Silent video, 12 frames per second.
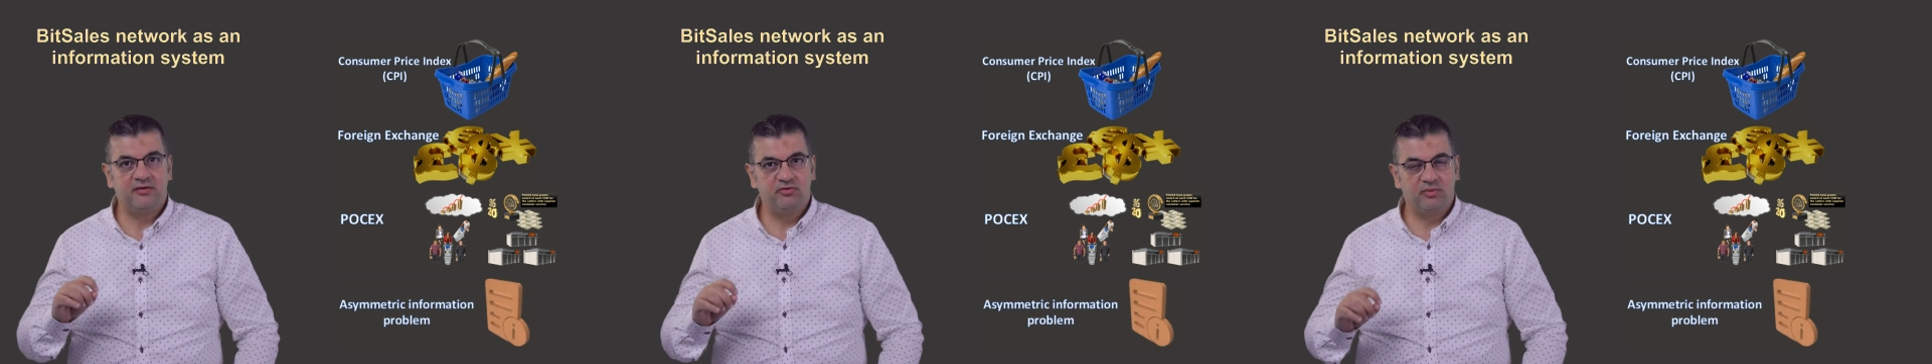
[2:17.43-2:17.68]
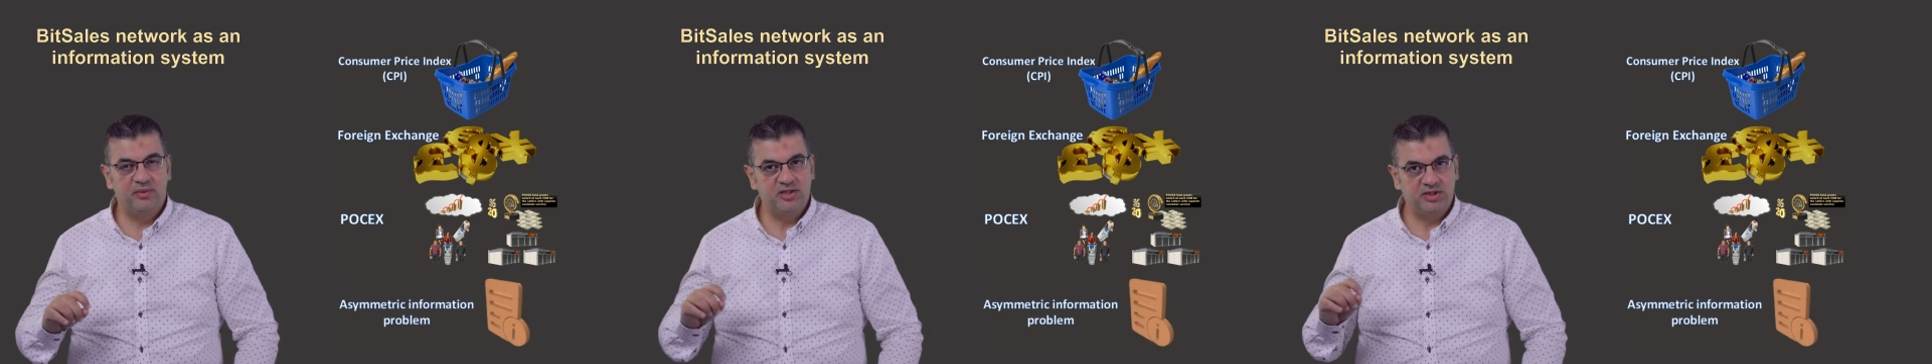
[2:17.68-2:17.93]

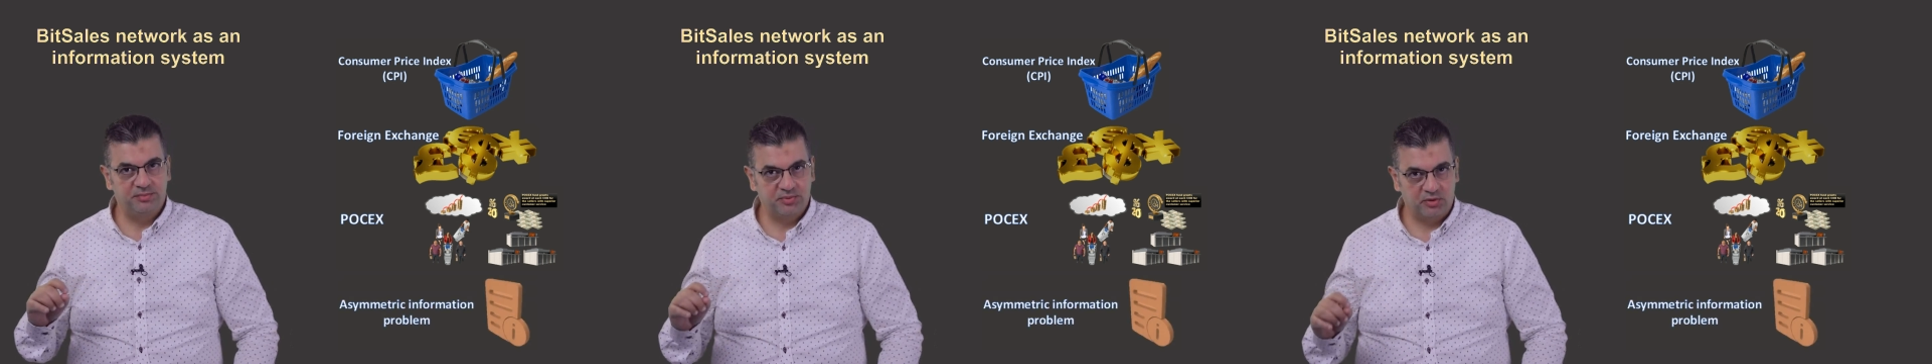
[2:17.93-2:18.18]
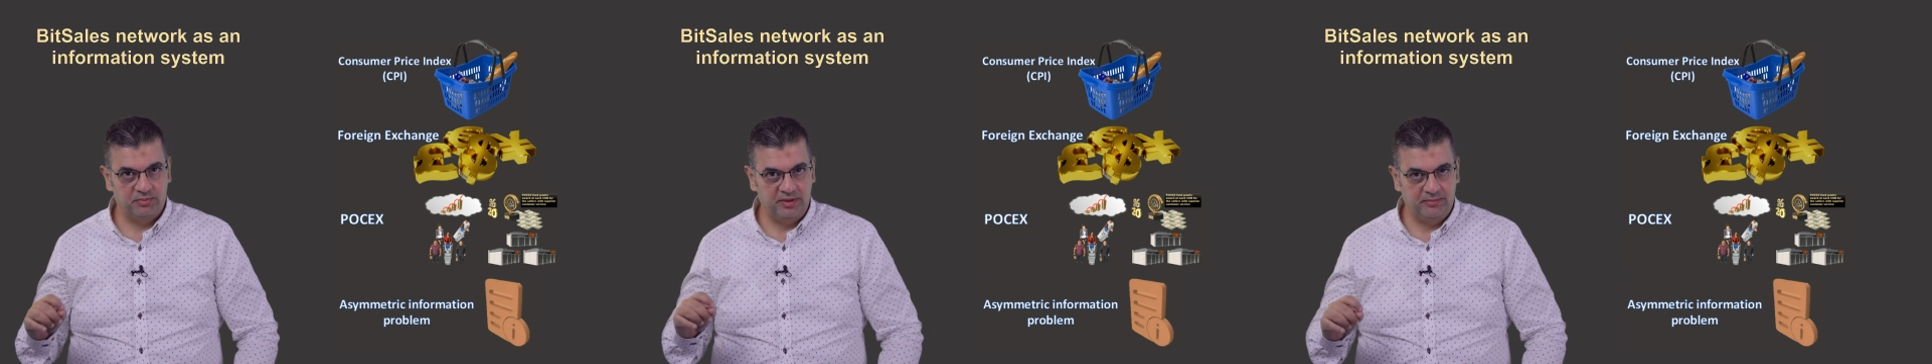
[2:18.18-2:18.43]
information
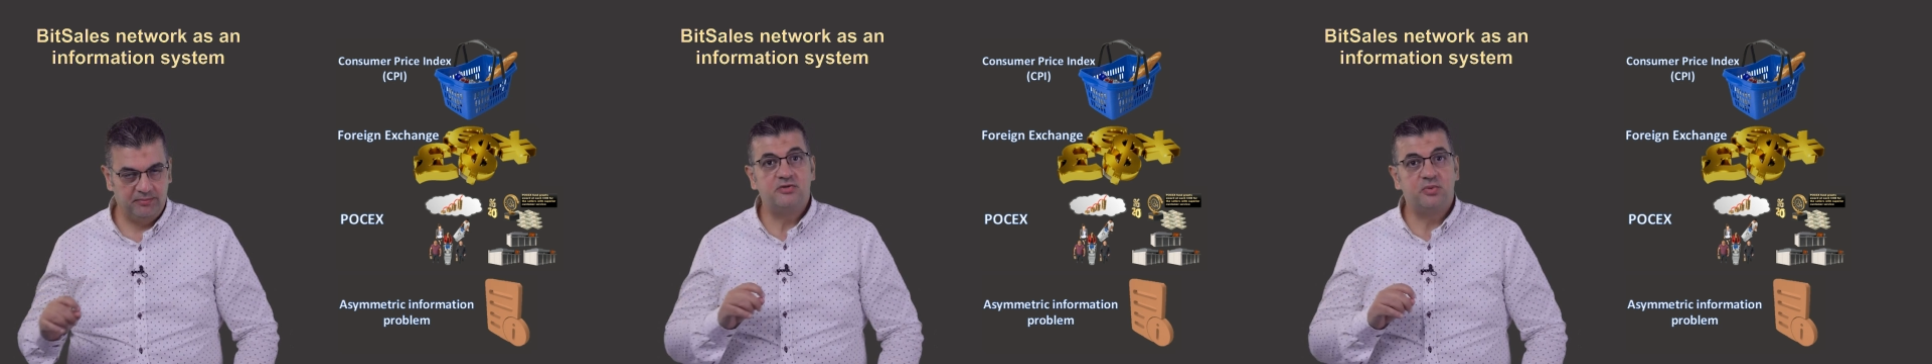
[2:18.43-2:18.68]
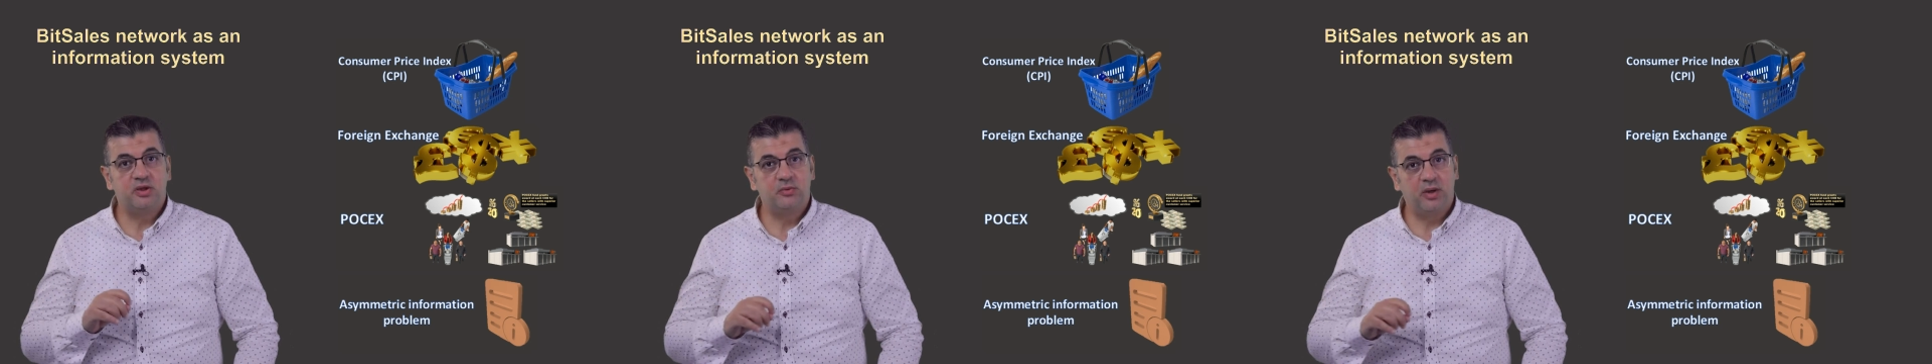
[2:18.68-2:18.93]
problem
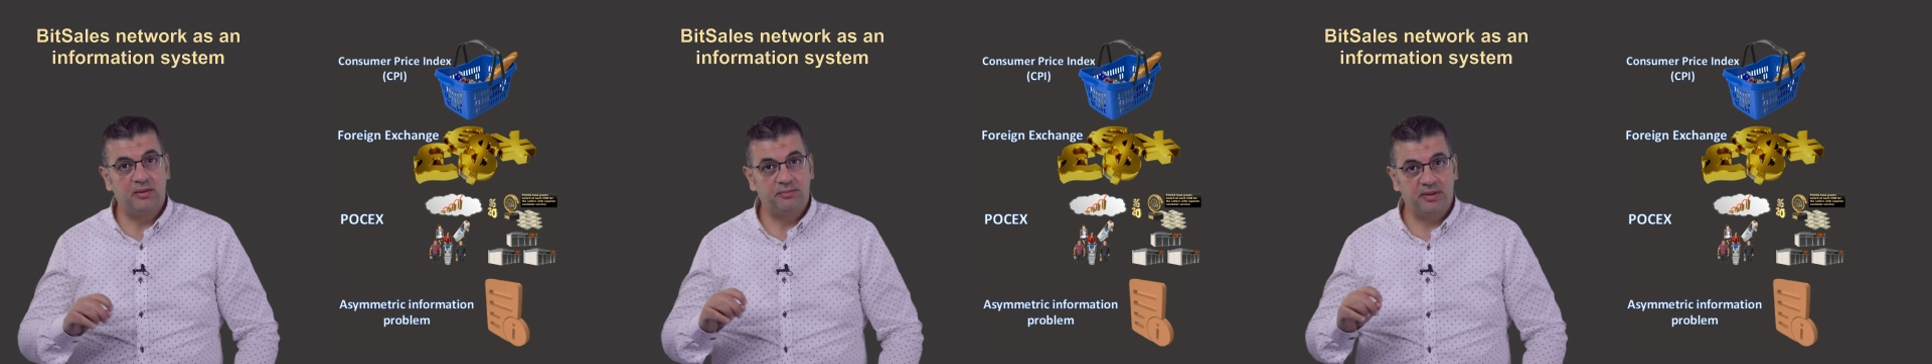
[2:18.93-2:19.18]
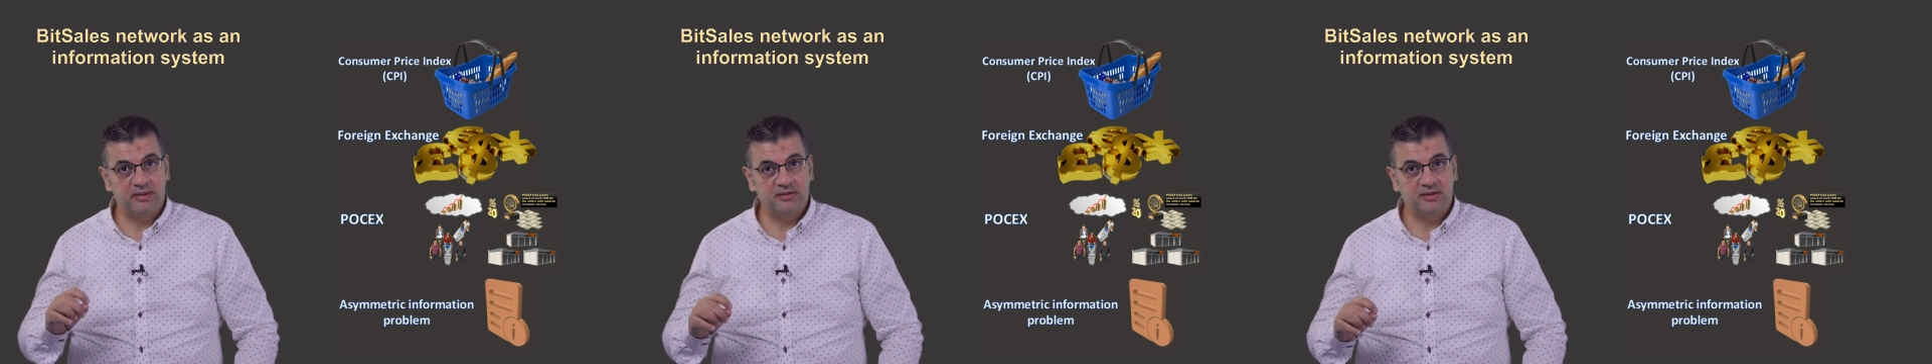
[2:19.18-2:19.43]
is when one
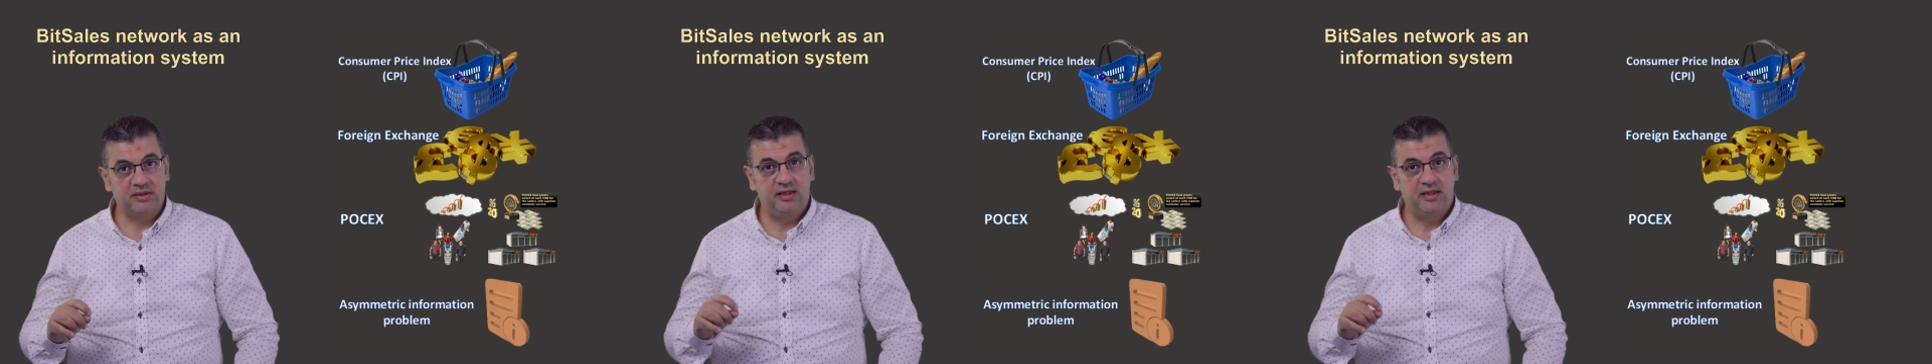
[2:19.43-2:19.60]
party